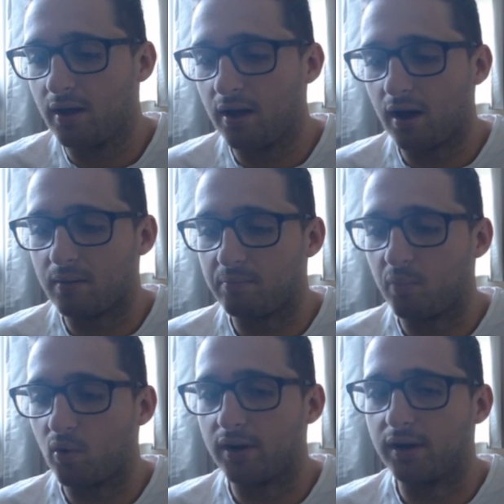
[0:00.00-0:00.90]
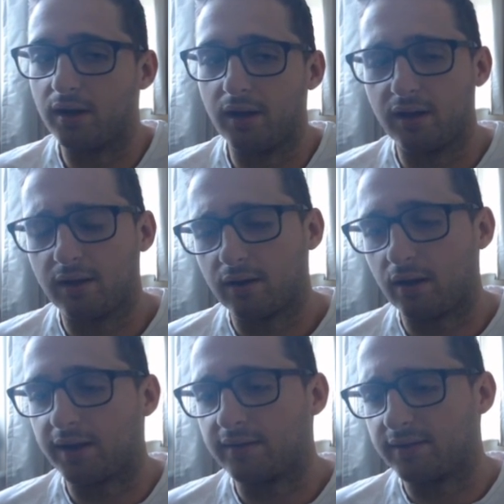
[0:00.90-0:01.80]
up boiler
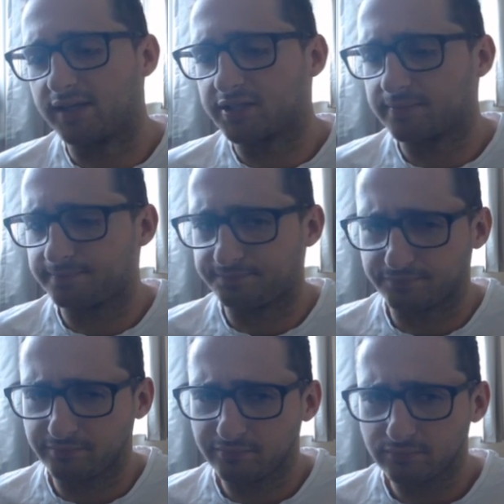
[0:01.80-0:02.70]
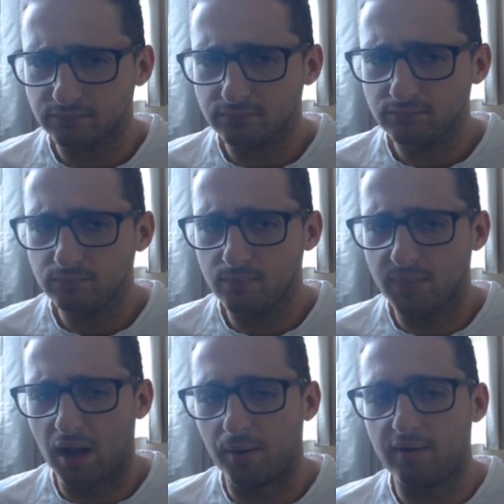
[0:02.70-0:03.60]
like this.
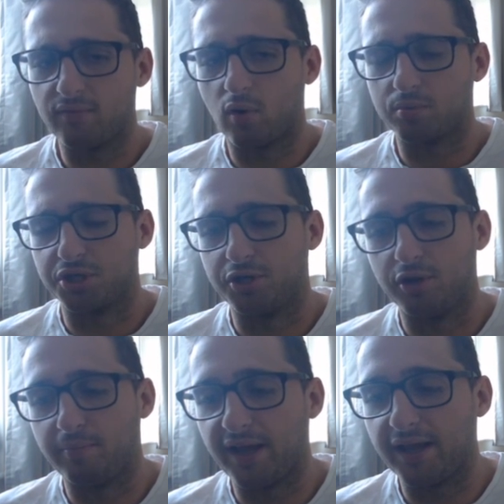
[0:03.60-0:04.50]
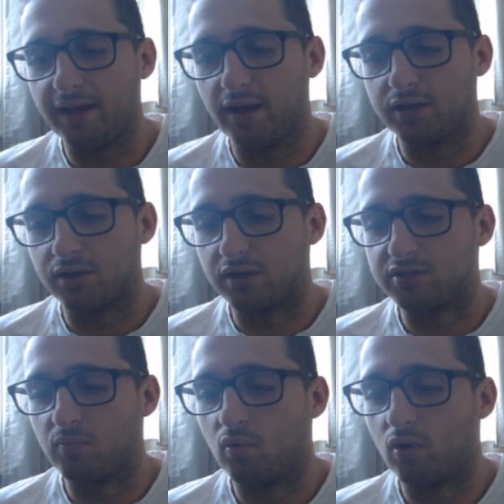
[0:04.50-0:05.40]
Now another option could be doing
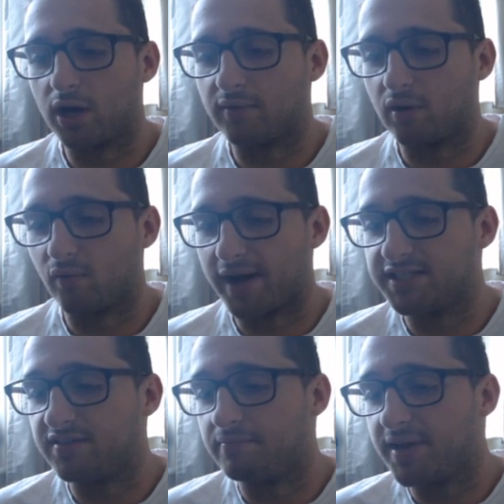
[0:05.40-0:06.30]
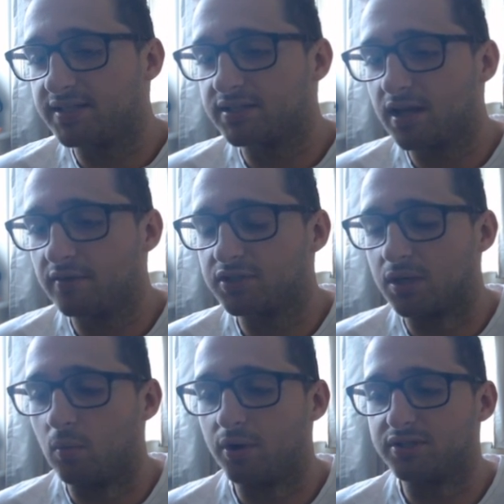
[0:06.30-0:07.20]
some more kind of aggressive mid stuff. So
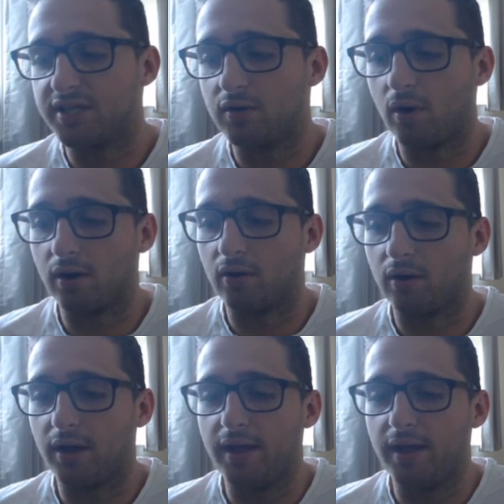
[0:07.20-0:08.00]
what you'll see quite a lot